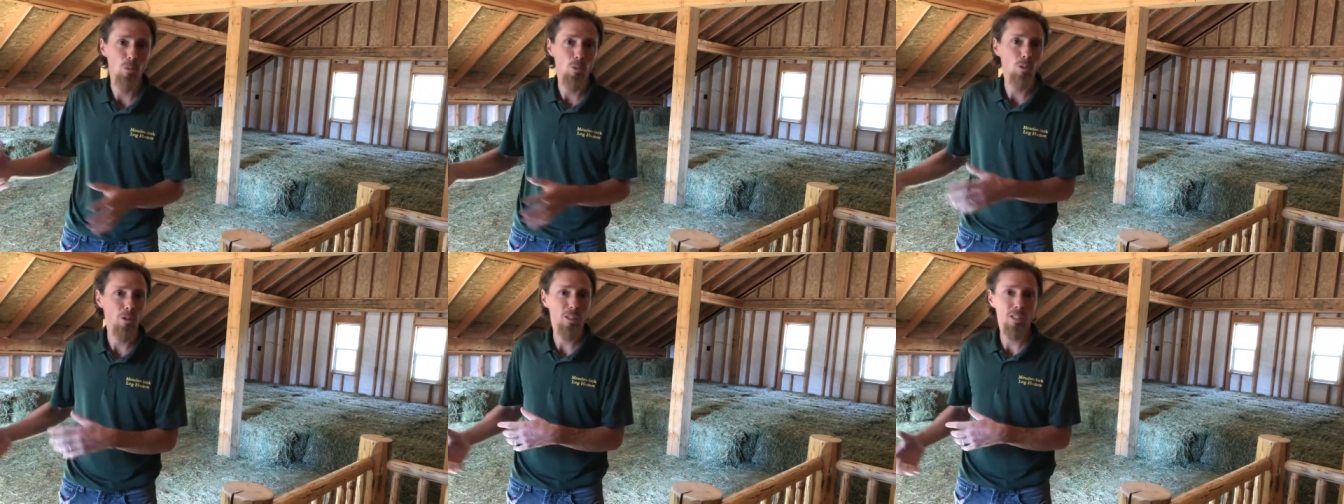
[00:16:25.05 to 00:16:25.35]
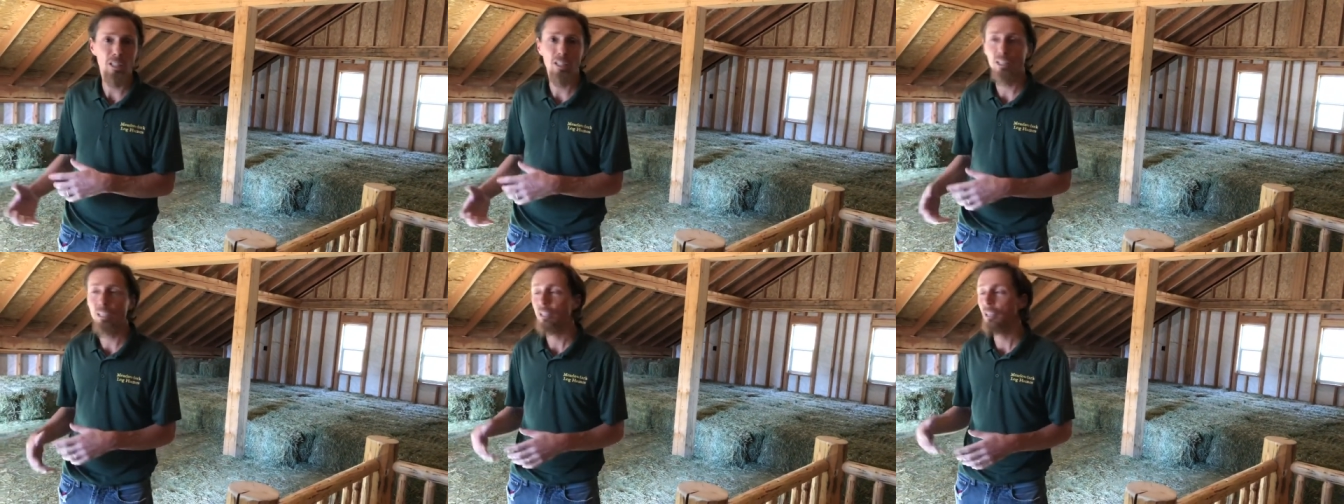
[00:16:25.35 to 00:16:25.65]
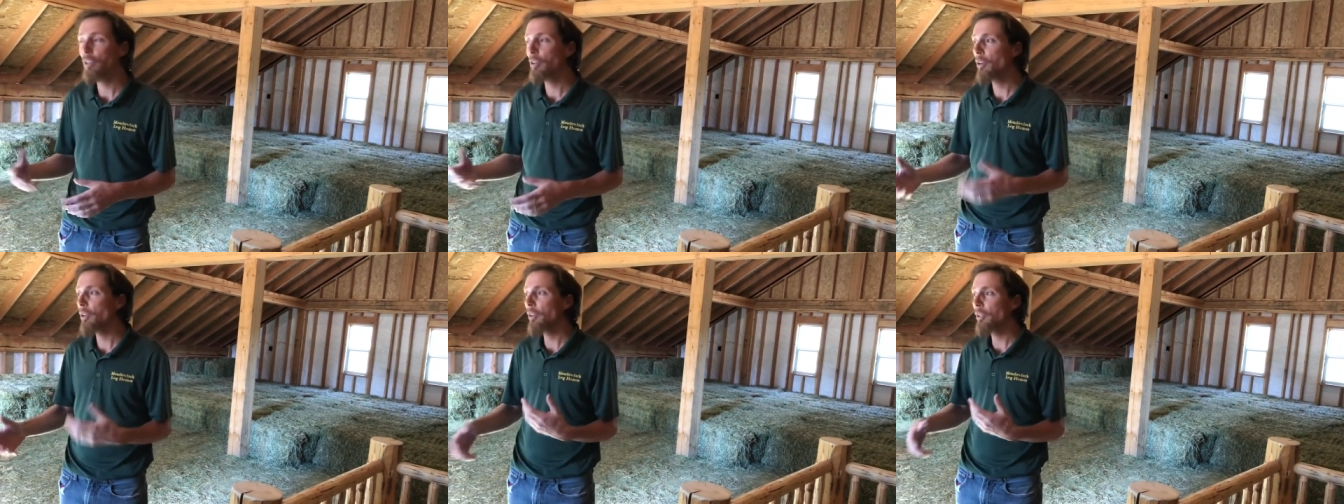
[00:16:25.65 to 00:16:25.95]
working in
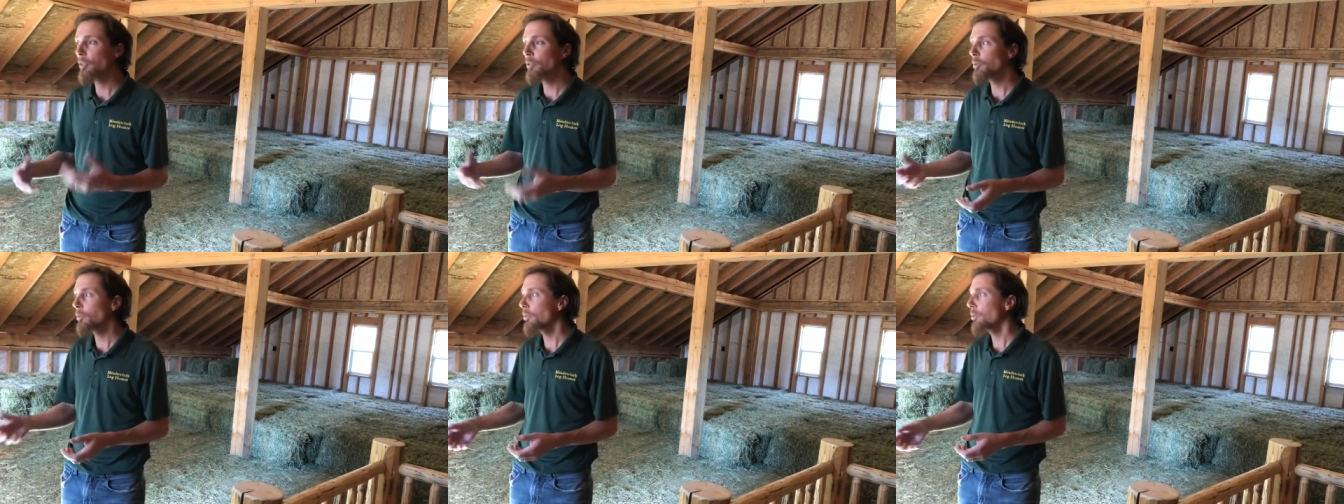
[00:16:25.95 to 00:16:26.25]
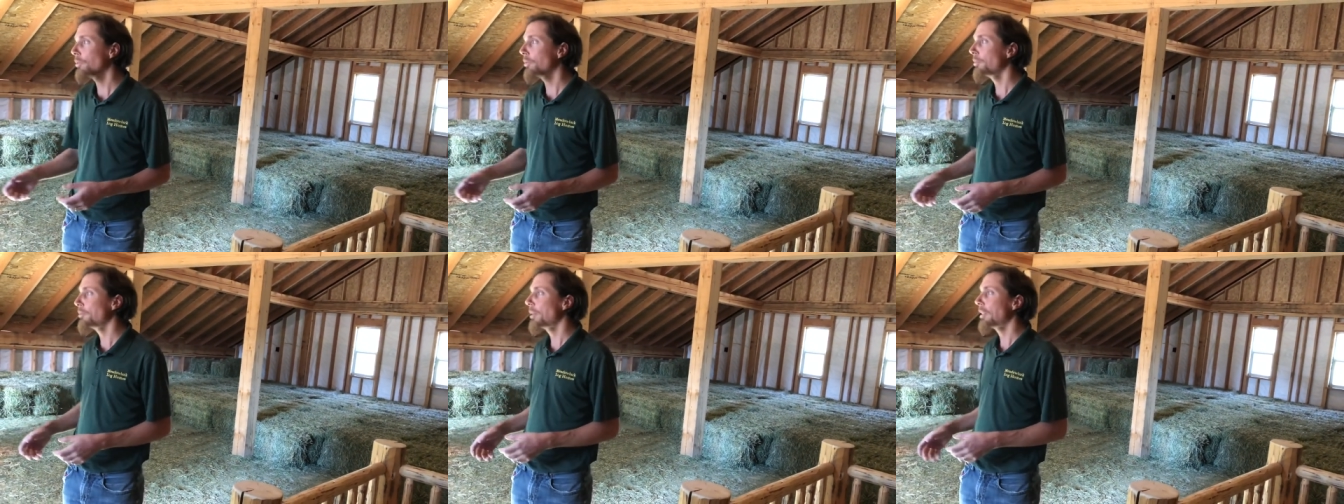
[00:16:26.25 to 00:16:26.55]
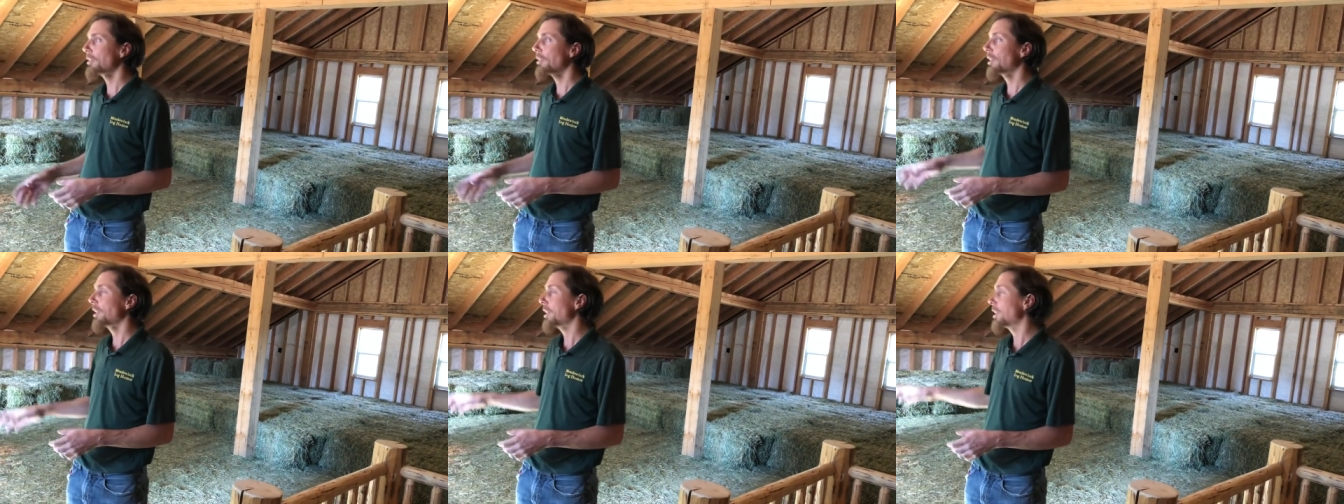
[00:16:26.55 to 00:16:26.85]
here, all the tools and
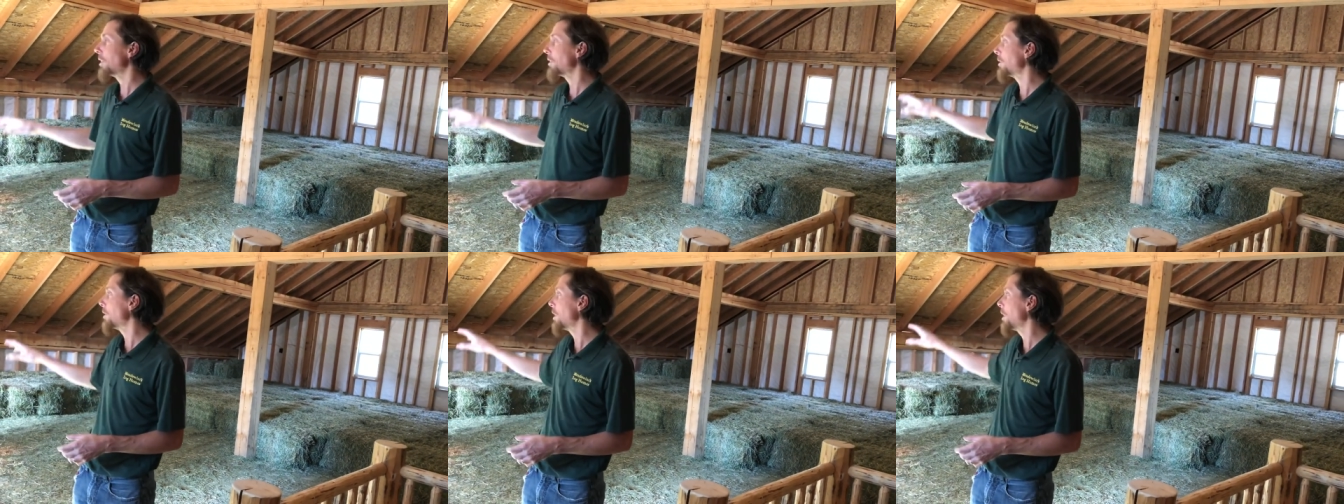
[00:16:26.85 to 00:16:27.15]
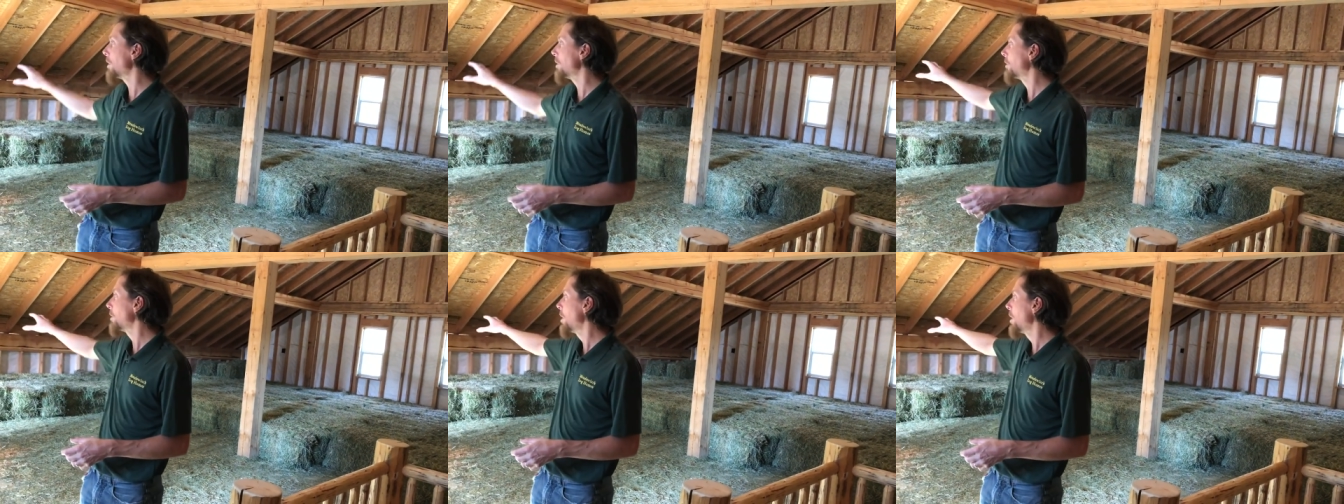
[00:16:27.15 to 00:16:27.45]
miscellaneous things.